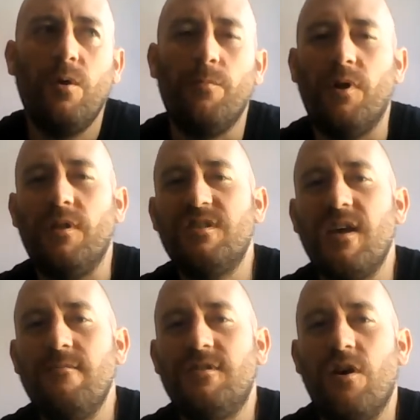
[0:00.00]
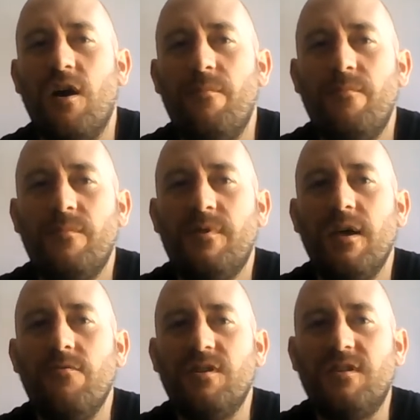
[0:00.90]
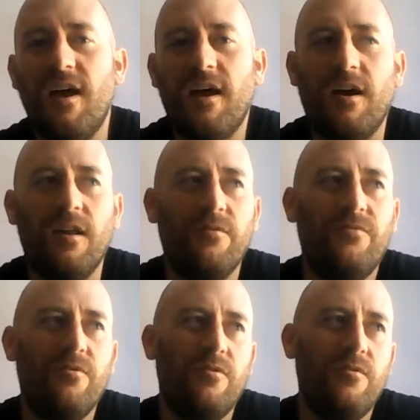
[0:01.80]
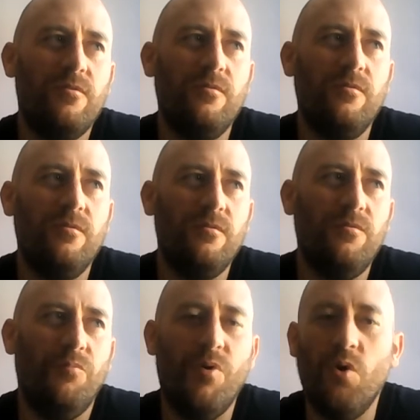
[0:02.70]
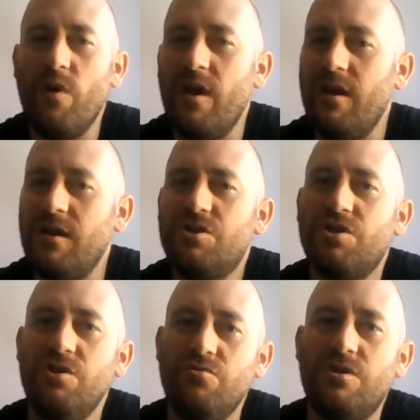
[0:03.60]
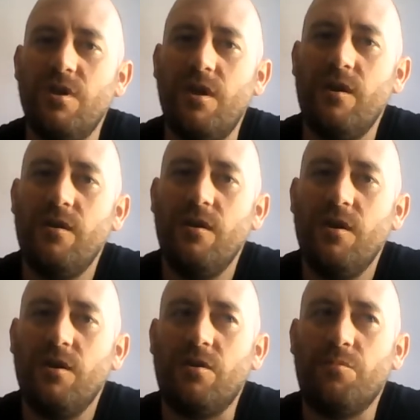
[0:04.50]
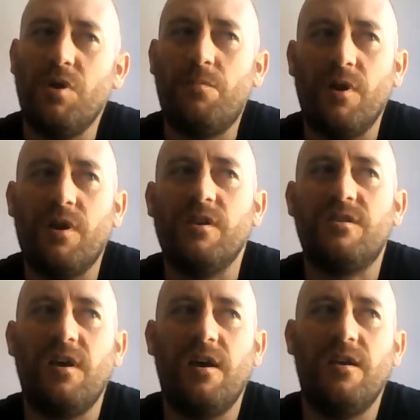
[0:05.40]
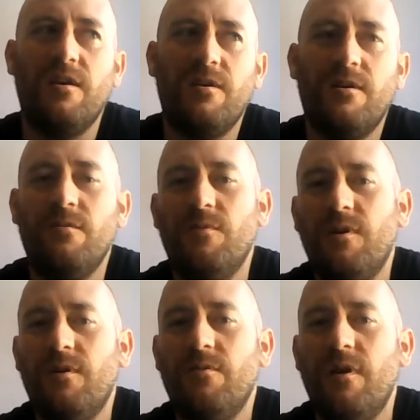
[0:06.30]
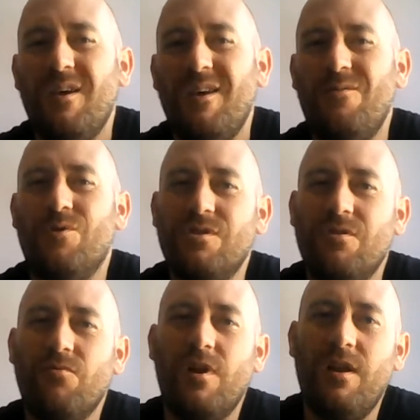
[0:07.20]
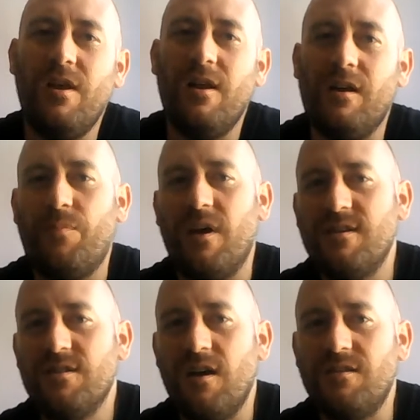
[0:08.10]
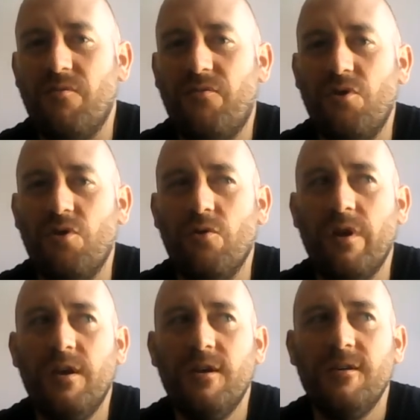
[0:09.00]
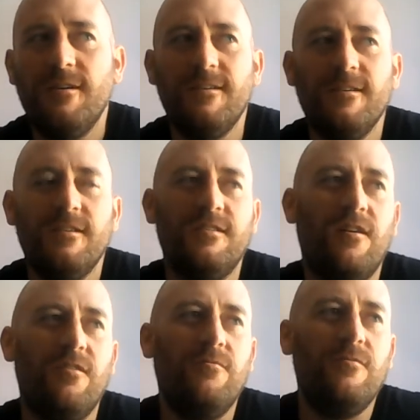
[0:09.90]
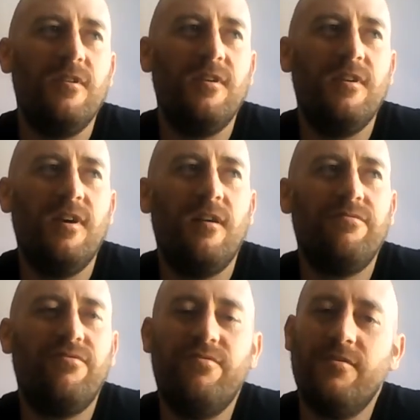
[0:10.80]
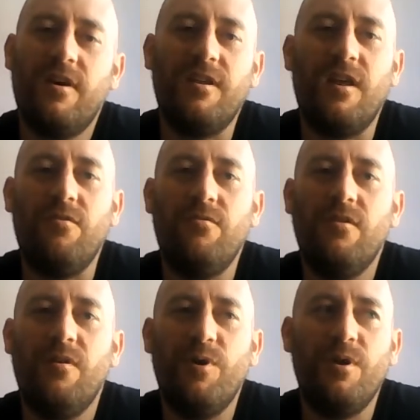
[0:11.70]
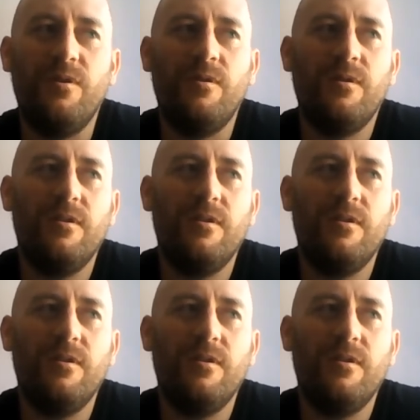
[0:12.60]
But at the same time, there is that kind of built-in excuse there that people are going to say, oh, well, it wasn't really the best Tyson Fury. So, I don't know. I mean,